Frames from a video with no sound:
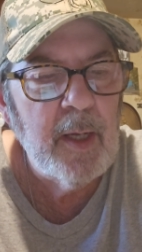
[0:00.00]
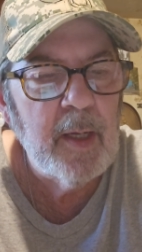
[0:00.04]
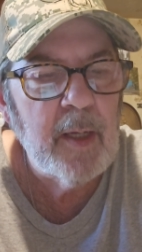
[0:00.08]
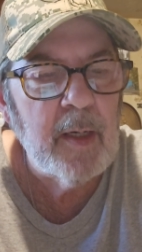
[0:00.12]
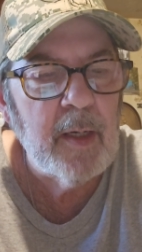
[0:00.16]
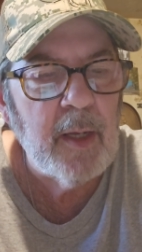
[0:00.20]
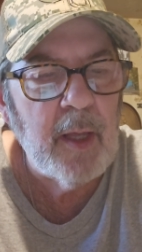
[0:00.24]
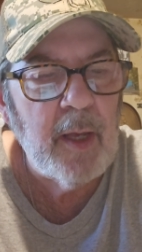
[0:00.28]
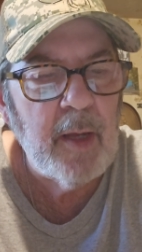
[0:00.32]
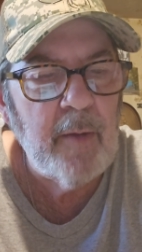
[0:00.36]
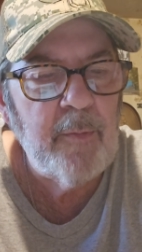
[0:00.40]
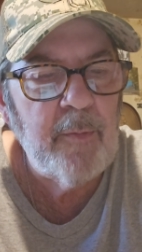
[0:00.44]

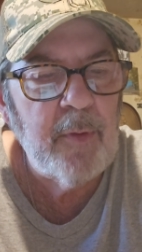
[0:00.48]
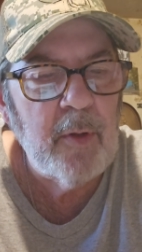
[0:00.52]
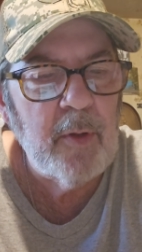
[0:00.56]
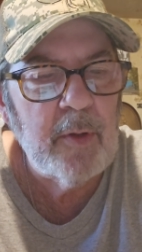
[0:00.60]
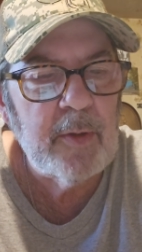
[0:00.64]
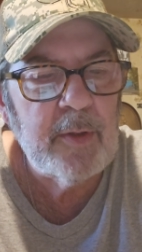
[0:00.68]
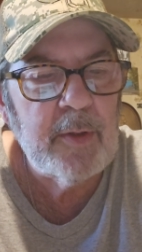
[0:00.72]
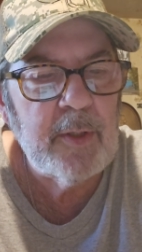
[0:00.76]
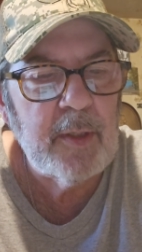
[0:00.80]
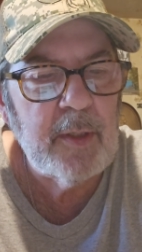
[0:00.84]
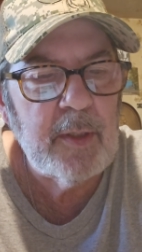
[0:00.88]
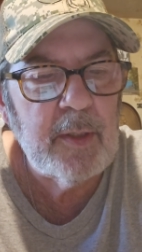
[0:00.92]
and
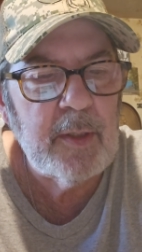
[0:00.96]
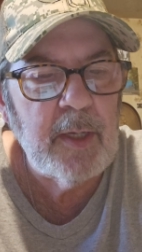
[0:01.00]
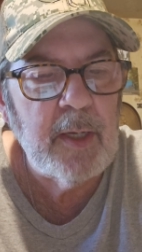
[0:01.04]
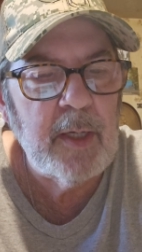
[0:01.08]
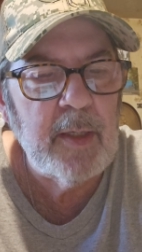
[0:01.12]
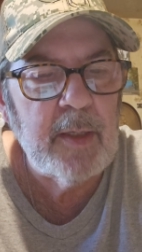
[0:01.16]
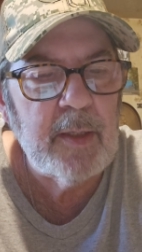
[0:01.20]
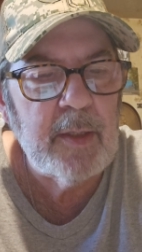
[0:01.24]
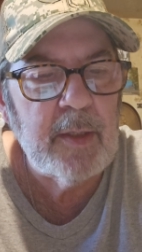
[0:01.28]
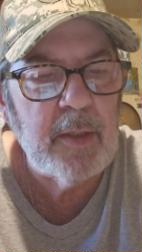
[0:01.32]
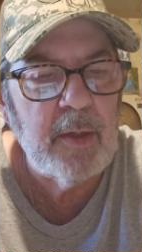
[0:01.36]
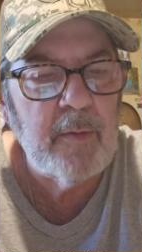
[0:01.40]
lifelong
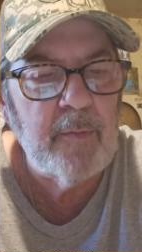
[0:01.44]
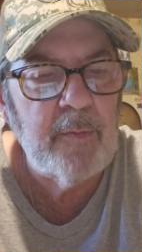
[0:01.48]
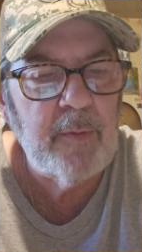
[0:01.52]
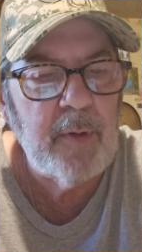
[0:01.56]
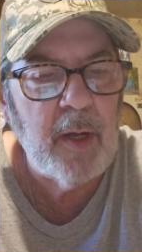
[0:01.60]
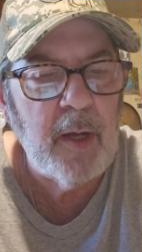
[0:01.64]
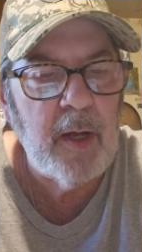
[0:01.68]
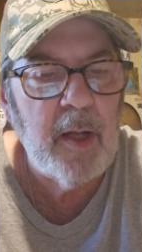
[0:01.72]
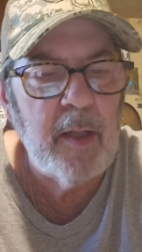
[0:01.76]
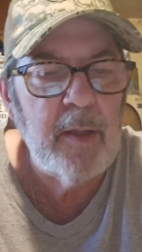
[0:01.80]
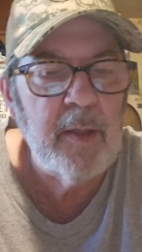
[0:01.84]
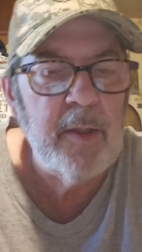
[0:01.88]
success of
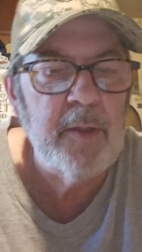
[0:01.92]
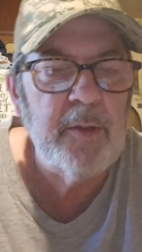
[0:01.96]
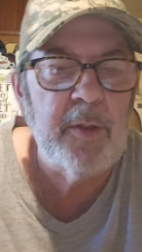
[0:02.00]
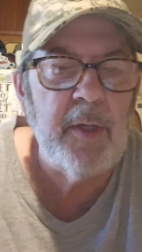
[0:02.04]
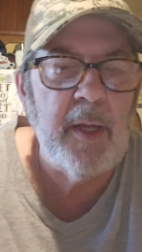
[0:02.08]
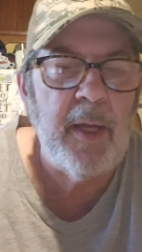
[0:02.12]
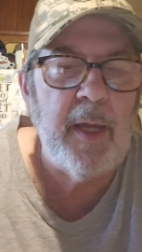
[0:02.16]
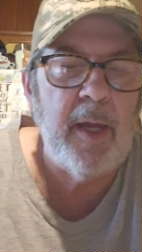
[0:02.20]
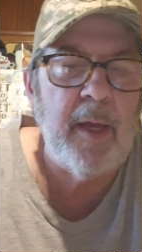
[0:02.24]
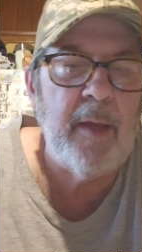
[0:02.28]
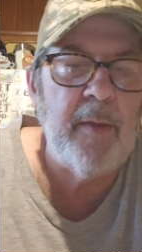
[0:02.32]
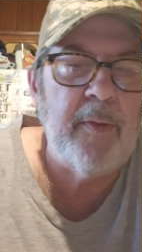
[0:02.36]

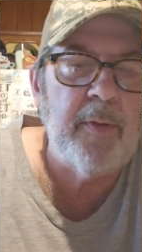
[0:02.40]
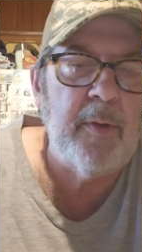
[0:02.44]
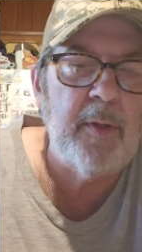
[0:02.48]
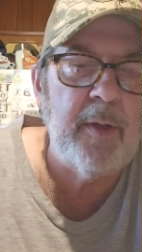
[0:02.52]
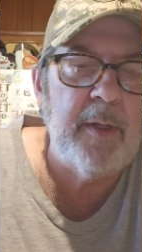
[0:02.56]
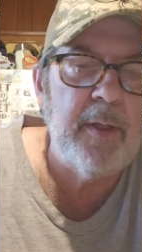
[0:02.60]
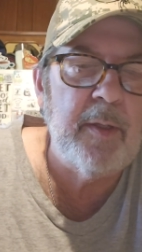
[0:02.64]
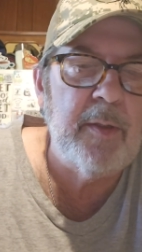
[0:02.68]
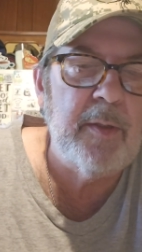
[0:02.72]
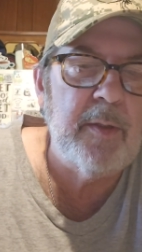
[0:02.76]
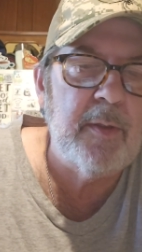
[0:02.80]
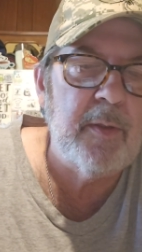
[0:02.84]
college
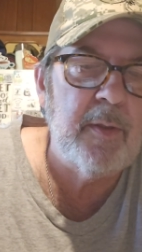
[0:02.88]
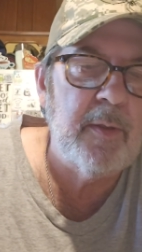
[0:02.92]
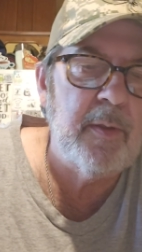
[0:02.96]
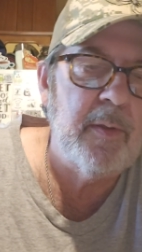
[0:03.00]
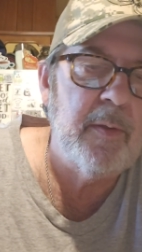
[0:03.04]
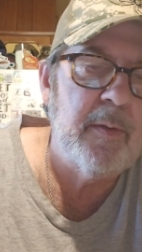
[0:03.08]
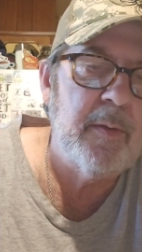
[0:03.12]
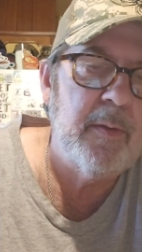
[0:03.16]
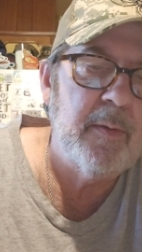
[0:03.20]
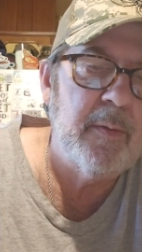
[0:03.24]
athletes.